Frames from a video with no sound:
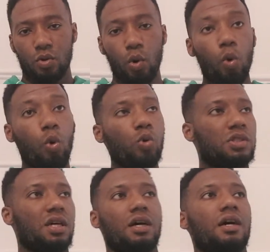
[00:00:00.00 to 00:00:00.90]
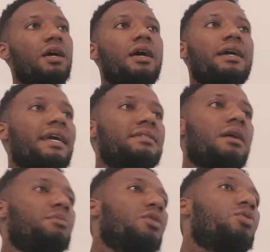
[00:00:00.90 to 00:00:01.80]
All to get
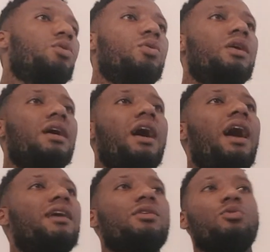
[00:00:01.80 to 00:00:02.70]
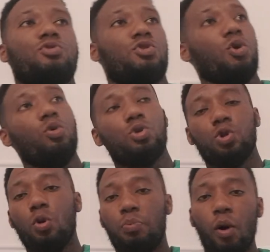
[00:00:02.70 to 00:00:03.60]
something to call, I don't know,
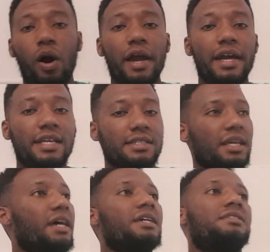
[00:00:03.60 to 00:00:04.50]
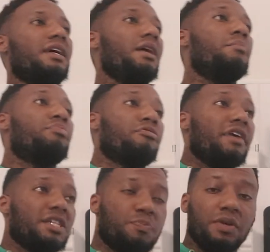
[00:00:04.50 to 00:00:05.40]
social points, to
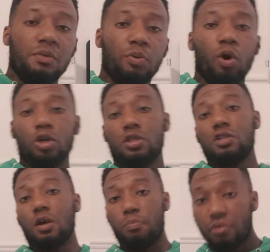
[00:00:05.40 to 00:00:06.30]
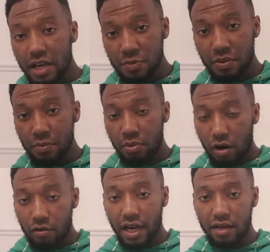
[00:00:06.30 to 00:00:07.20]
impress people or to suppress
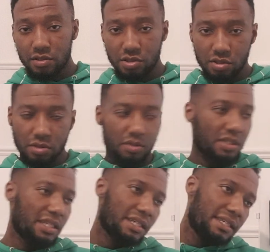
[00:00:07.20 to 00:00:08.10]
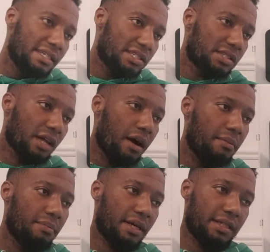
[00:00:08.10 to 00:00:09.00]
people around you. It's
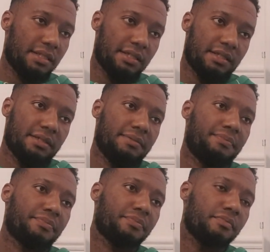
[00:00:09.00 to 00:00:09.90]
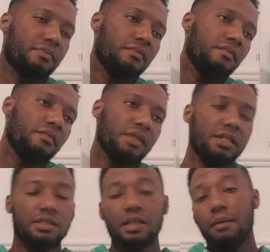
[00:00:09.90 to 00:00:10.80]
dumb, blood.
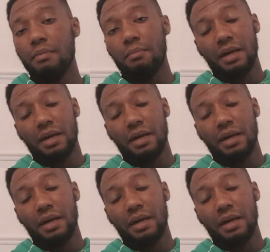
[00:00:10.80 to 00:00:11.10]
It's dumb, man.